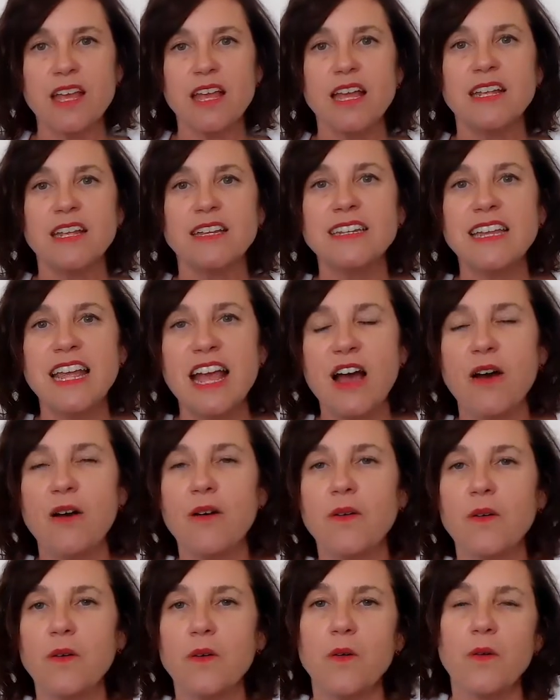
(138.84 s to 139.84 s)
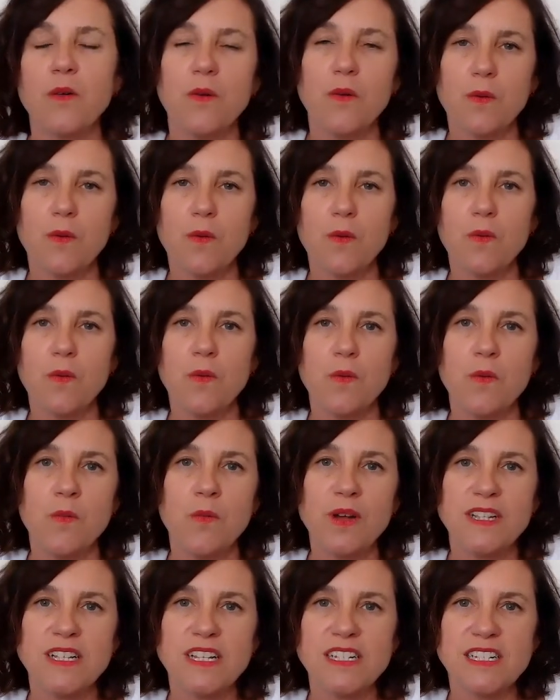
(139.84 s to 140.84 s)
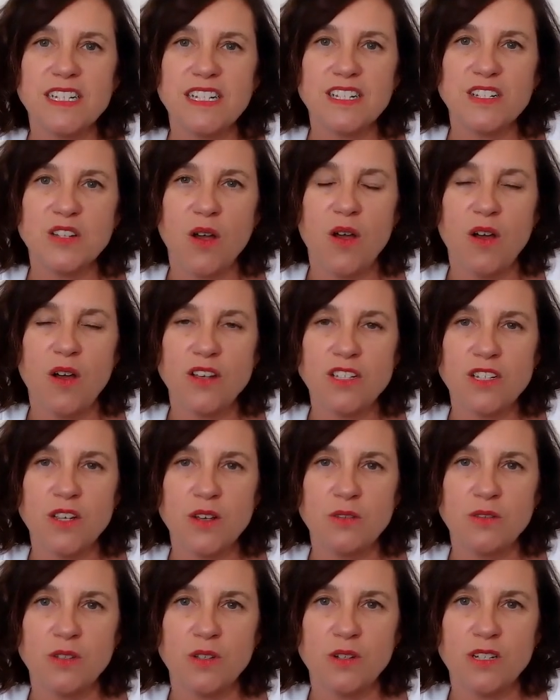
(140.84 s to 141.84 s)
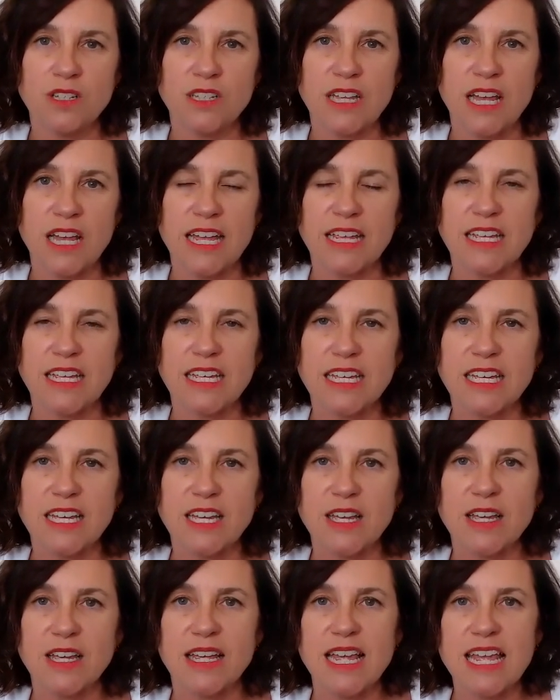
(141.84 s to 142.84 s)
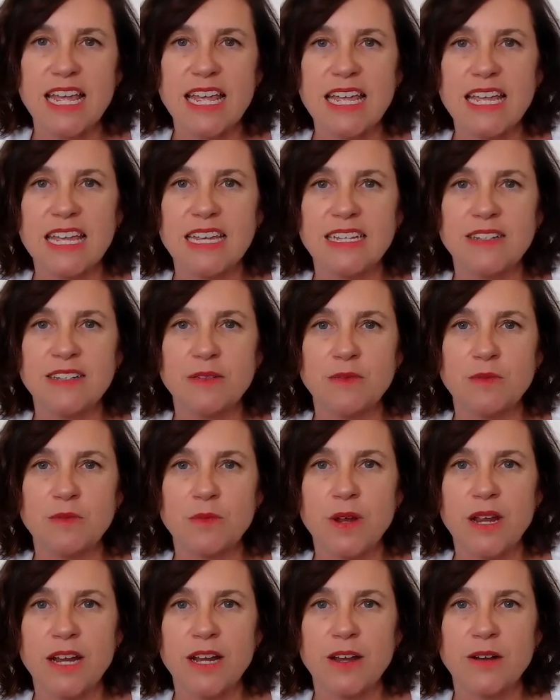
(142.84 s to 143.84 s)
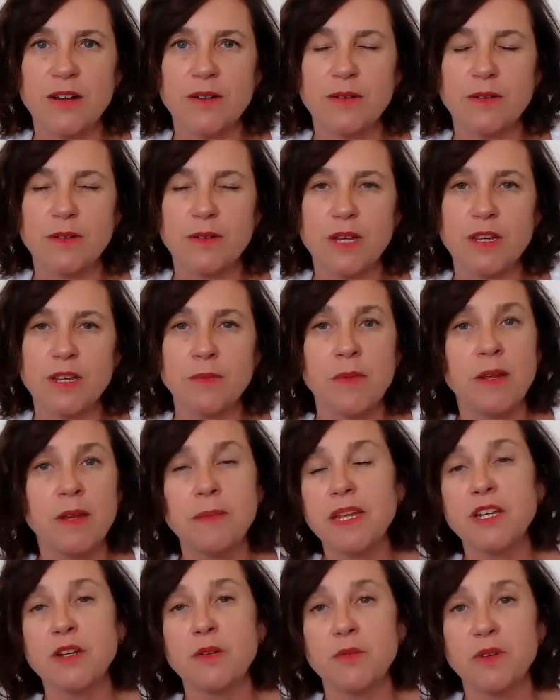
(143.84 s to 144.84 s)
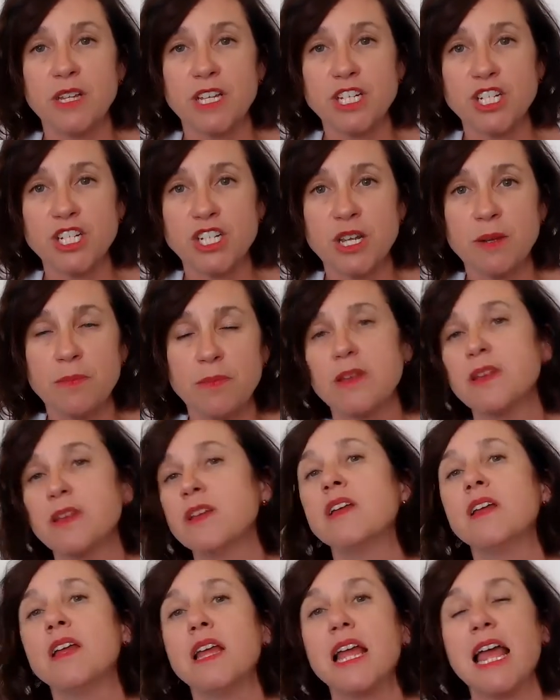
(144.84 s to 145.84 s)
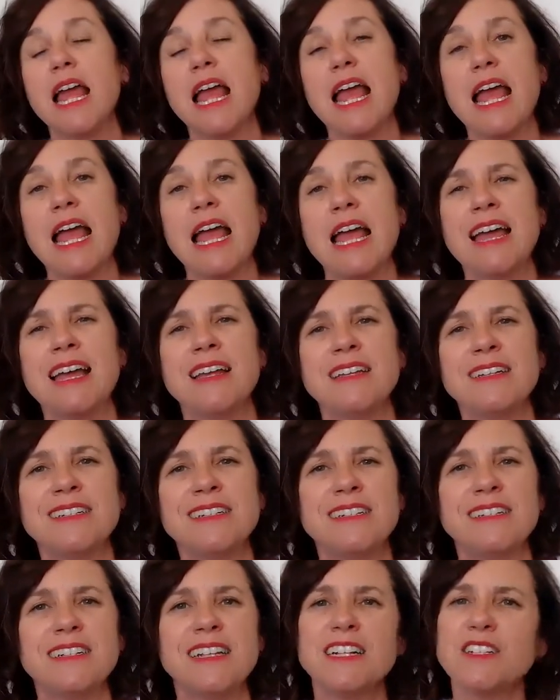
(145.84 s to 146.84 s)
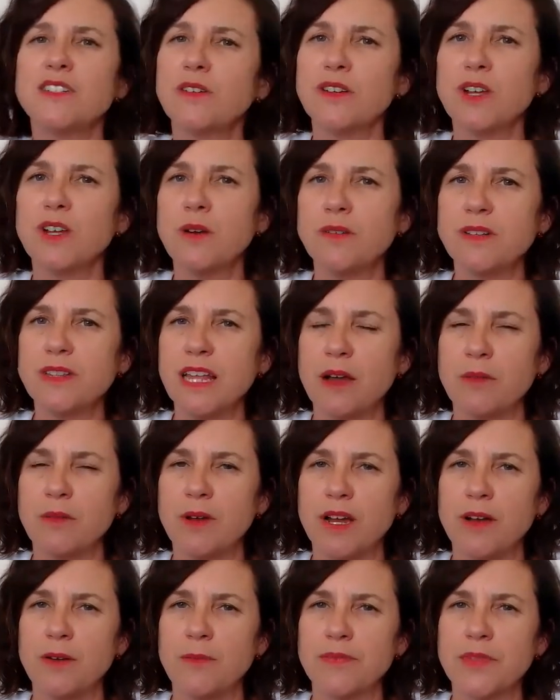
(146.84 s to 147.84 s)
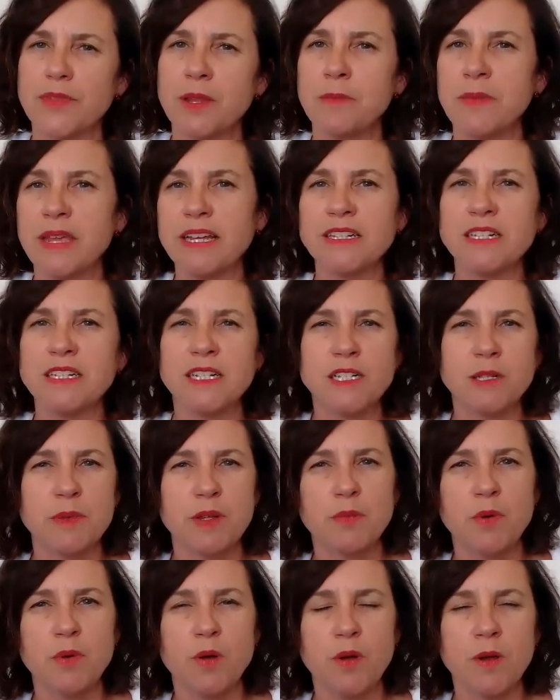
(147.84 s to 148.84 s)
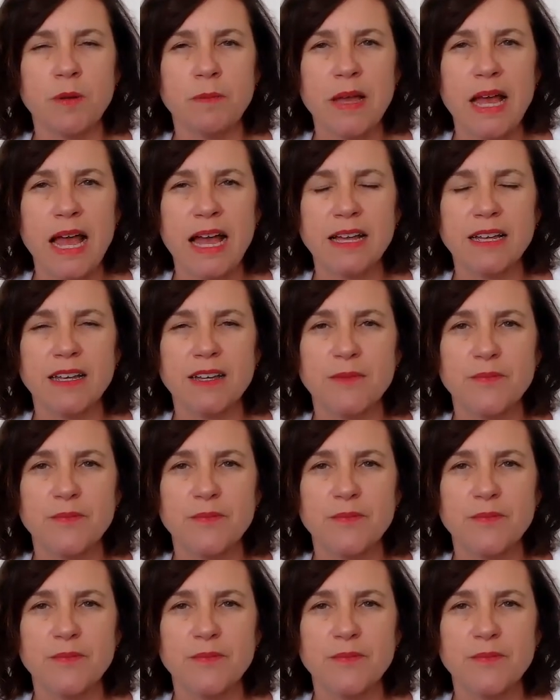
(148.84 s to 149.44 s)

now, what does this also look like in where you might be in a relationship and things aren't going that well? The man seems to be pulling back.